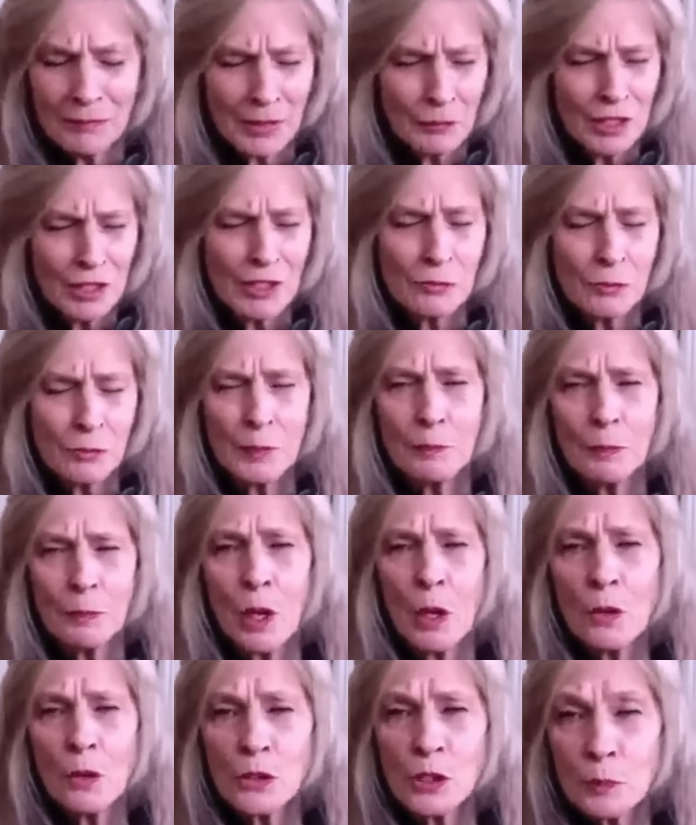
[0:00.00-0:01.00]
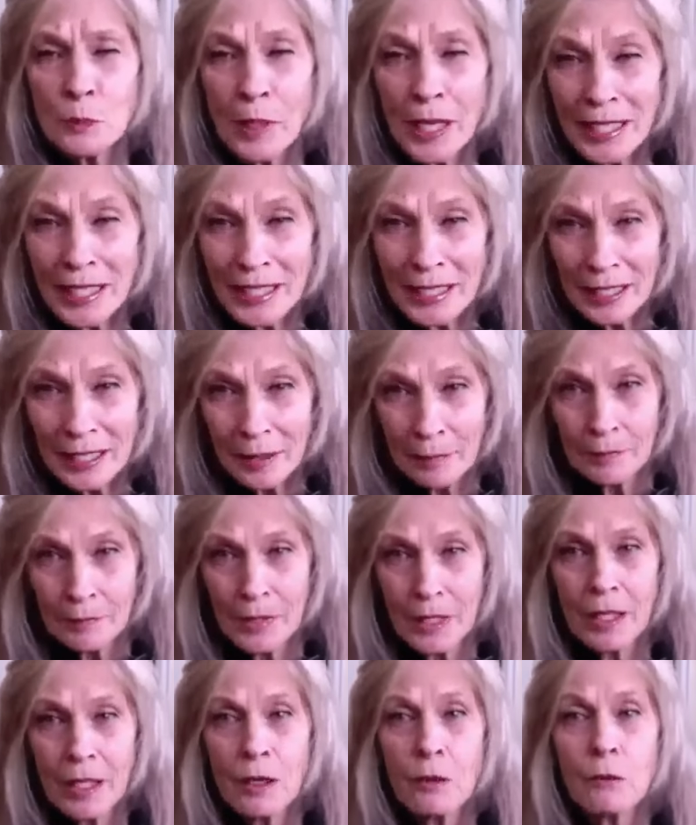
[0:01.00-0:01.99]
was repulsed by him,
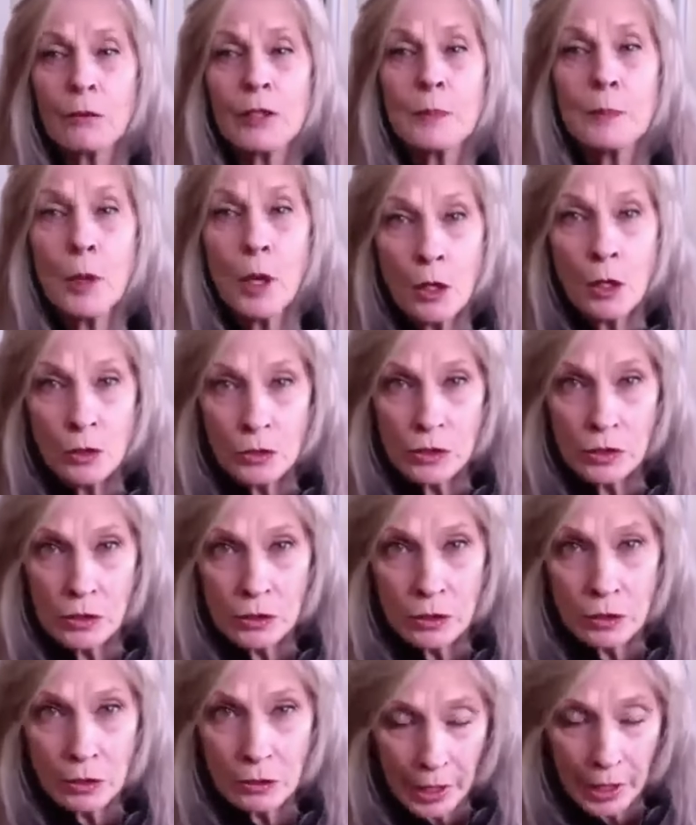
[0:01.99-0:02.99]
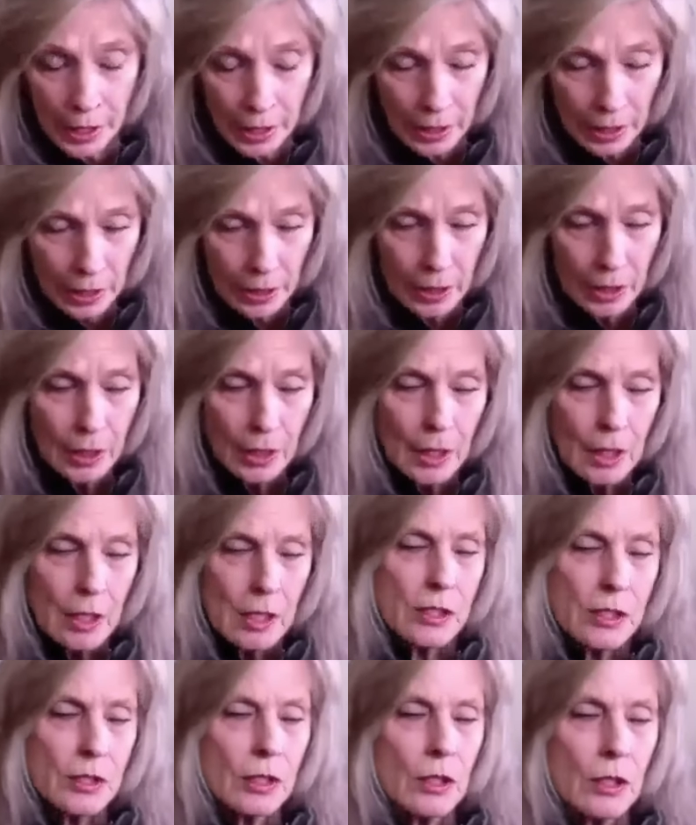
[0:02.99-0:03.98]
repulsed, okay?
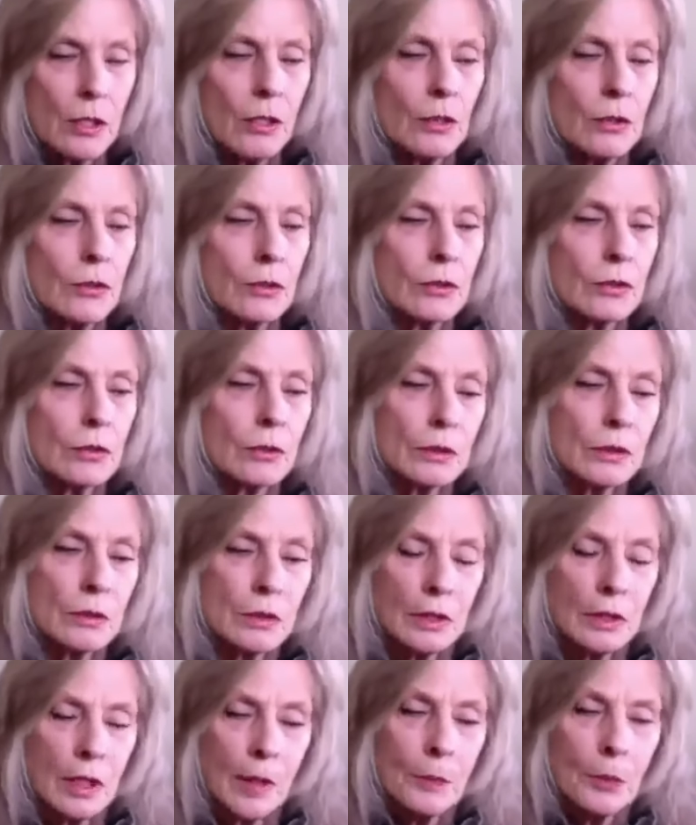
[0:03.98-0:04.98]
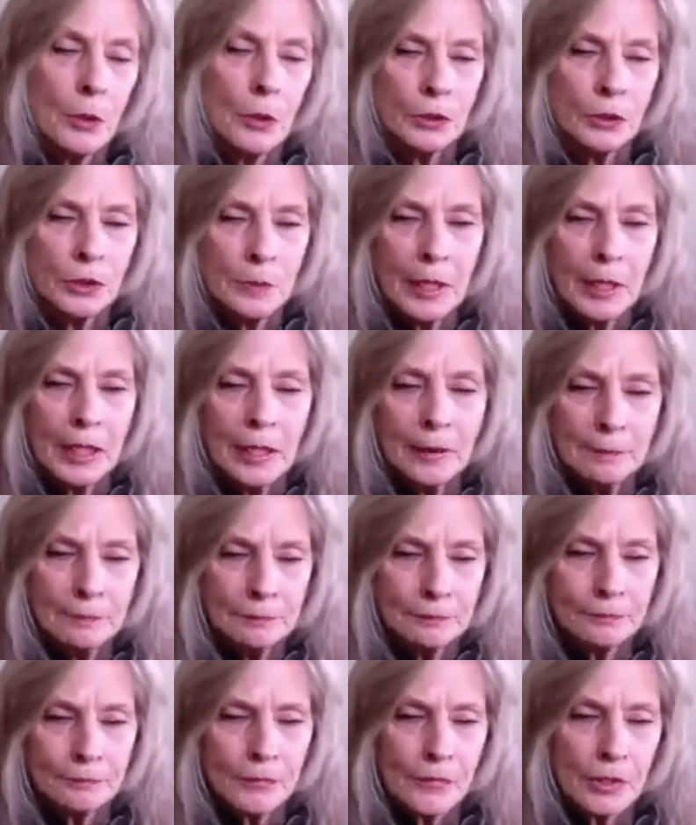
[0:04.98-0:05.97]
So I pulled him up
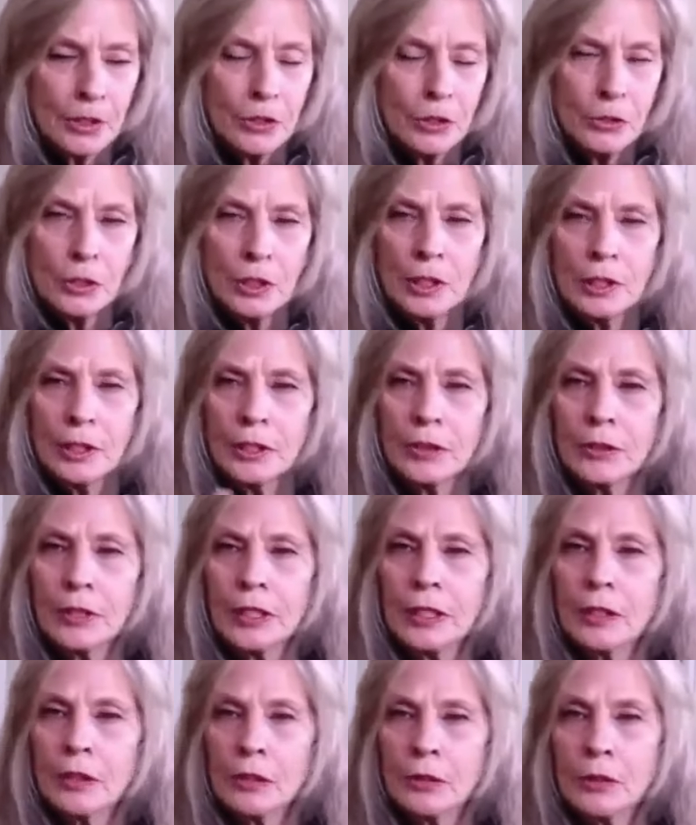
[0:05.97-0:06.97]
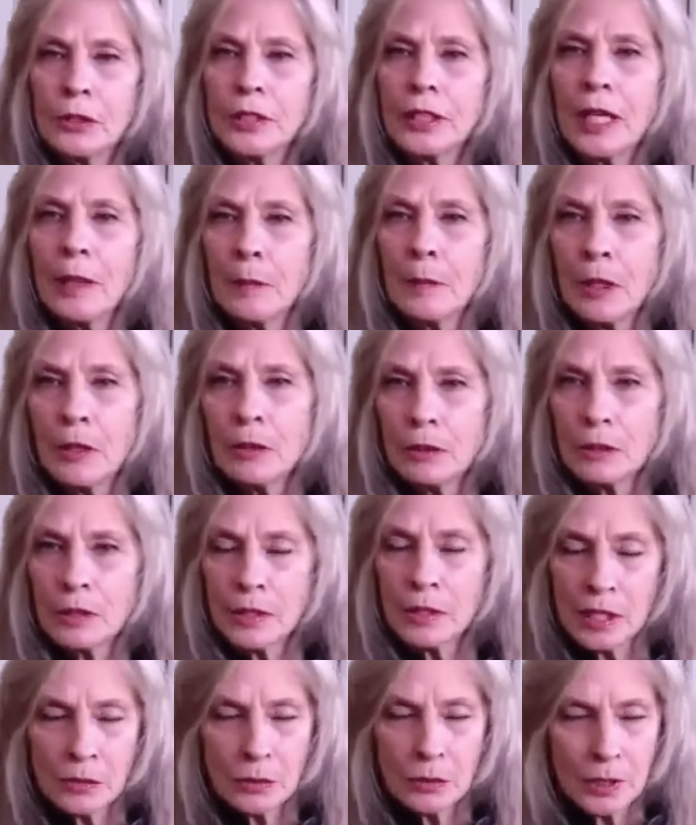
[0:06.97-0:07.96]
to do a clearing and do a demo,
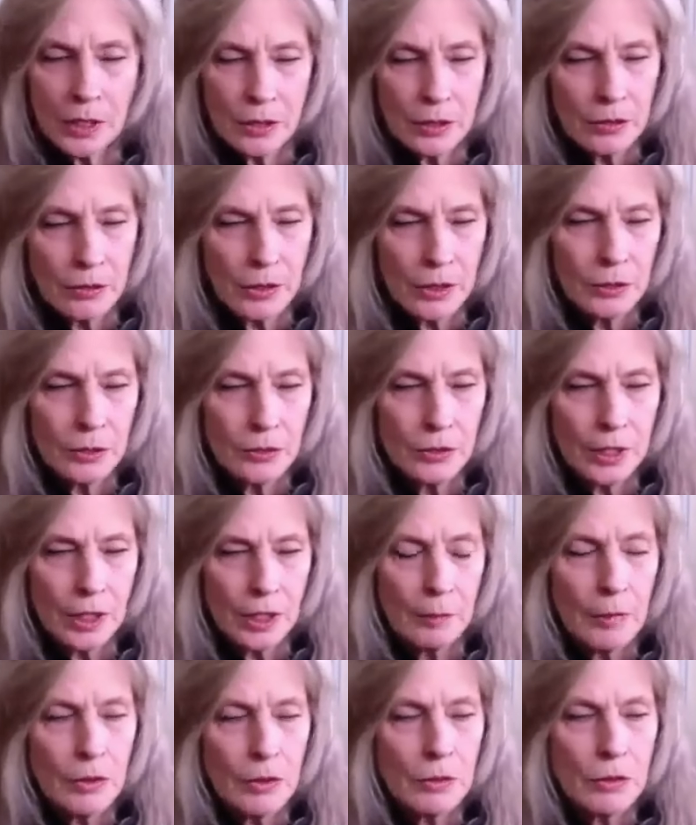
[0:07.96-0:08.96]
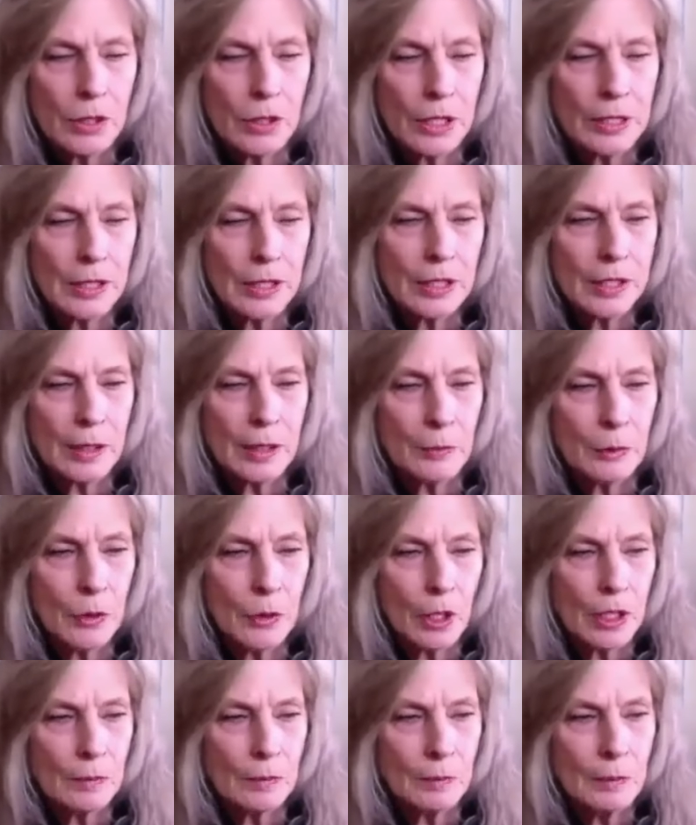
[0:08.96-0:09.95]
because that's what I do a demo. So I did a demo
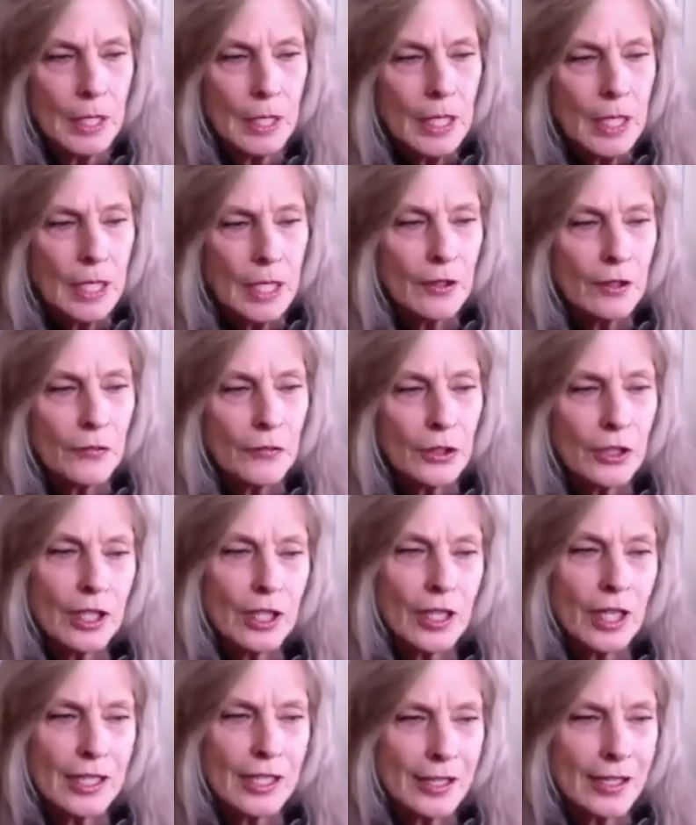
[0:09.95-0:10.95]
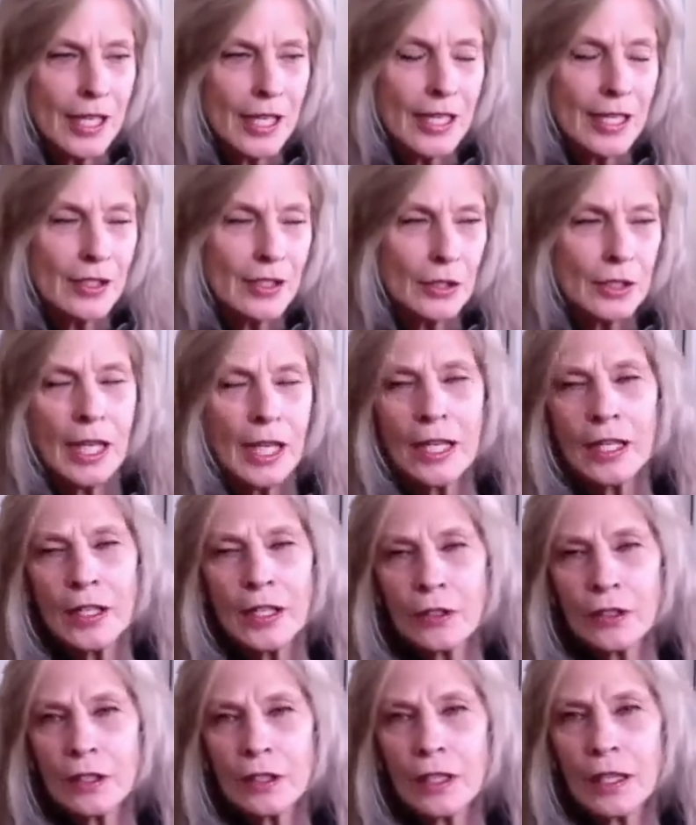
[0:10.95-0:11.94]
on him. The first thing I say is,
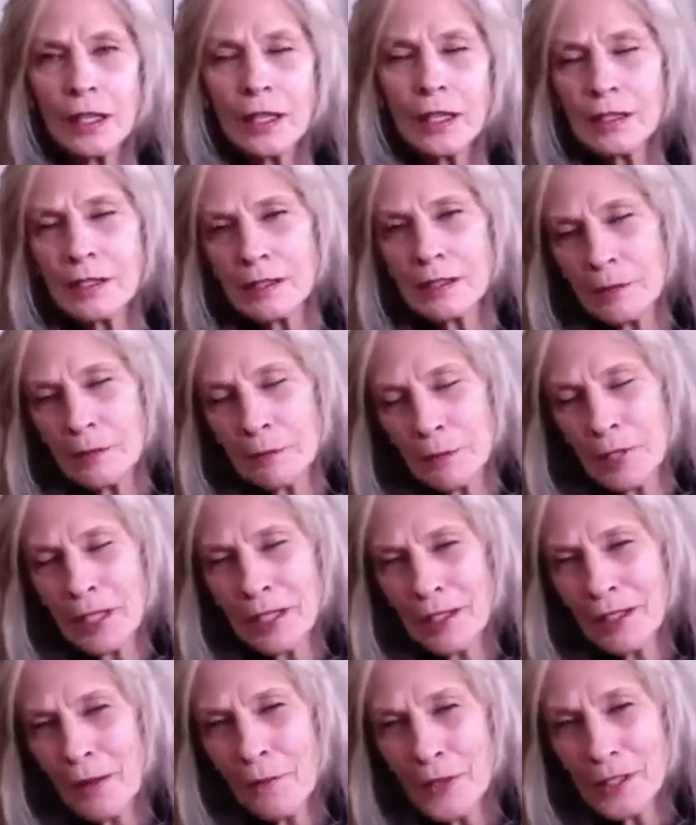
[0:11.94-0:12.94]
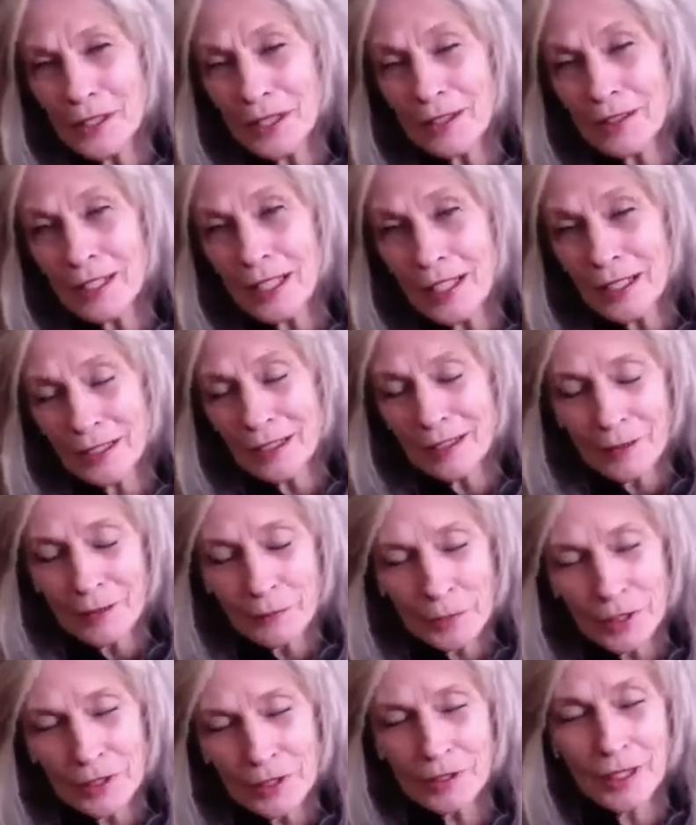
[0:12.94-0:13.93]
okay, I wasn't thinking,
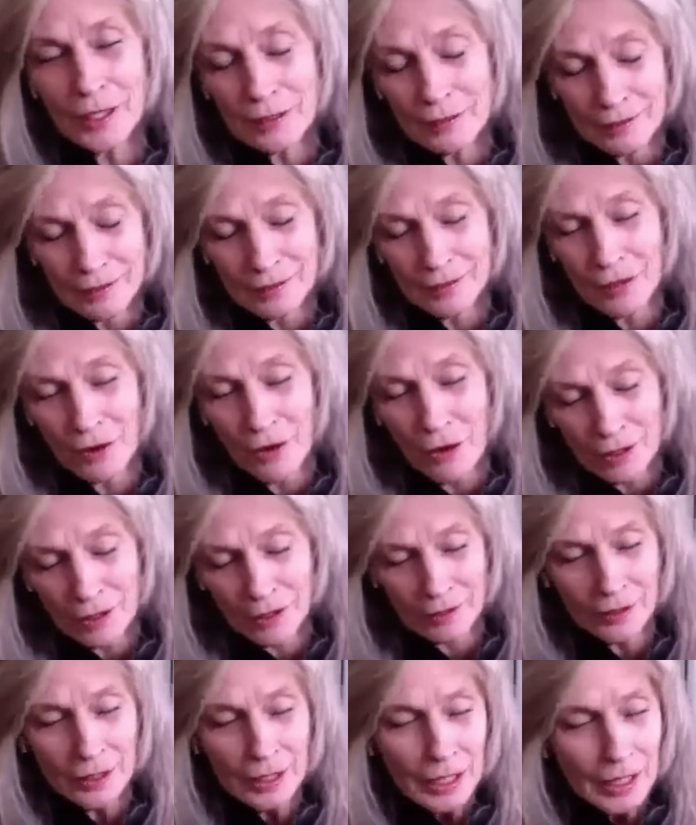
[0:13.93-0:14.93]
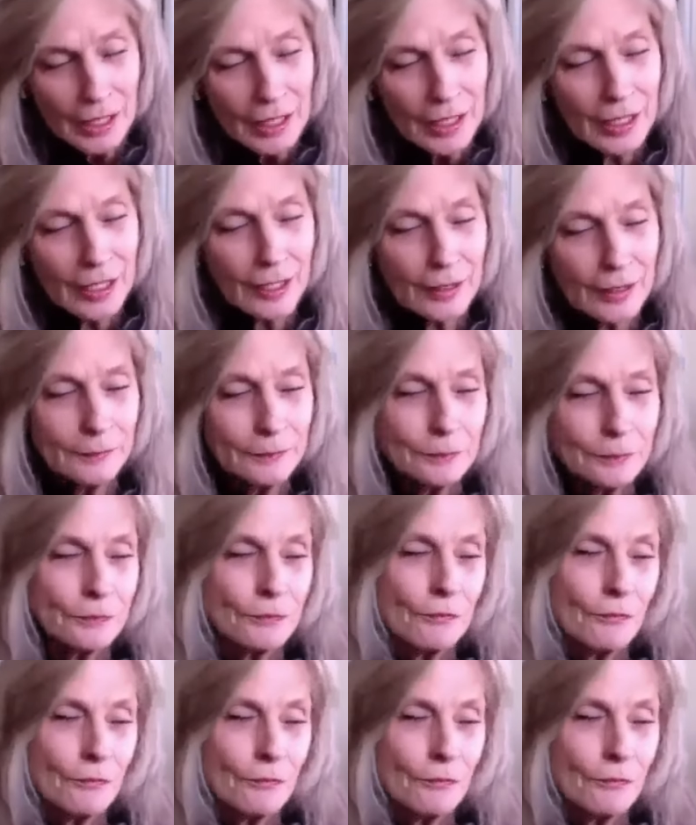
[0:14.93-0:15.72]
I'm just like talking. And